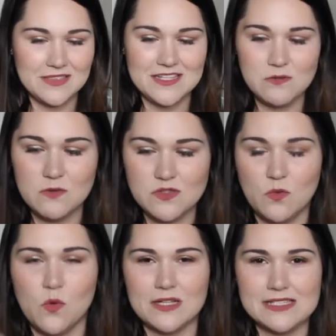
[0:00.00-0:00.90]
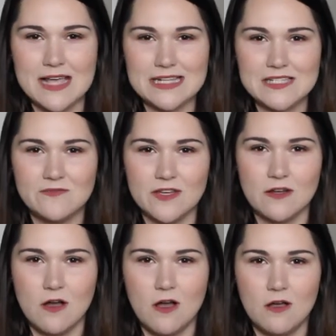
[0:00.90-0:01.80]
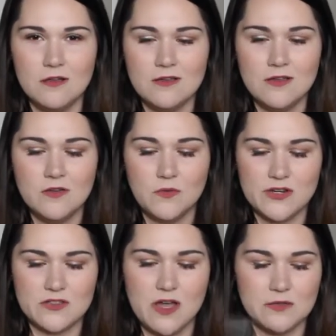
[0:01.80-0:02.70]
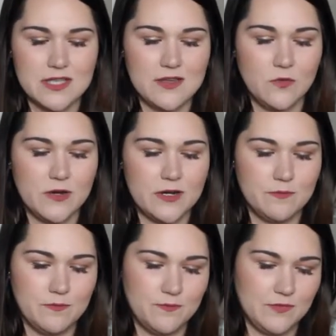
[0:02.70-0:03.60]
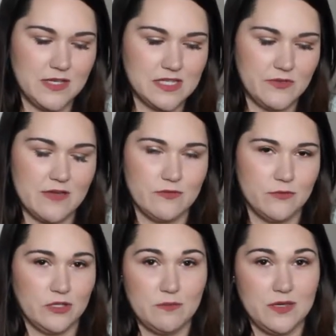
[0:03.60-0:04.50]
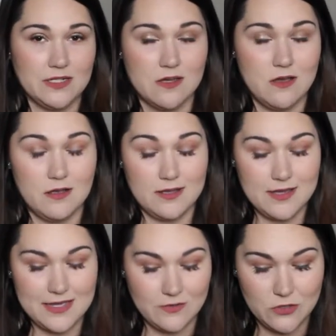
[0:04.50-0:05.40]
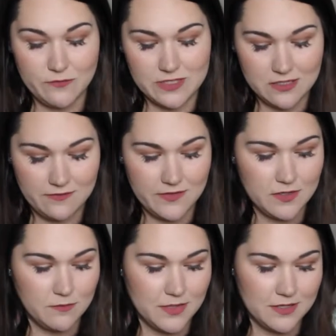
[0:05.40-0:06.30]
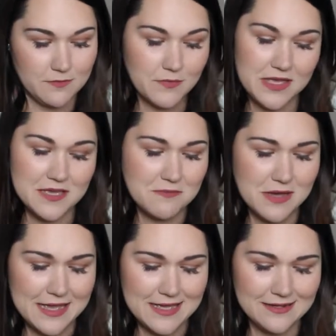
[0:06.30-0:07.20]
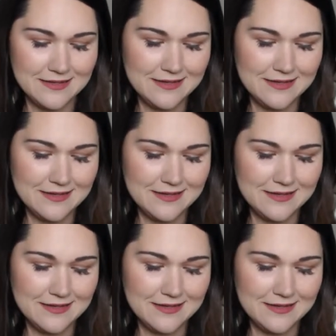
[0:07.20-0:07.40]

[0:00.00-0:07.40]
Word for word: this one was a one-size-fit-all, which I thought was kind of weird because if you have a really big dog, I don't know if it's going to fit him, but it might.